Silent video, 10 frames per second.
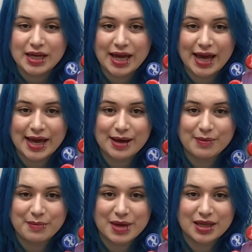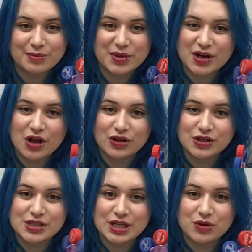and make them the colours
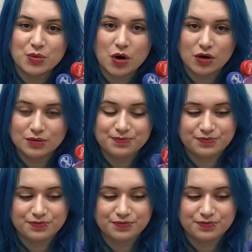that you want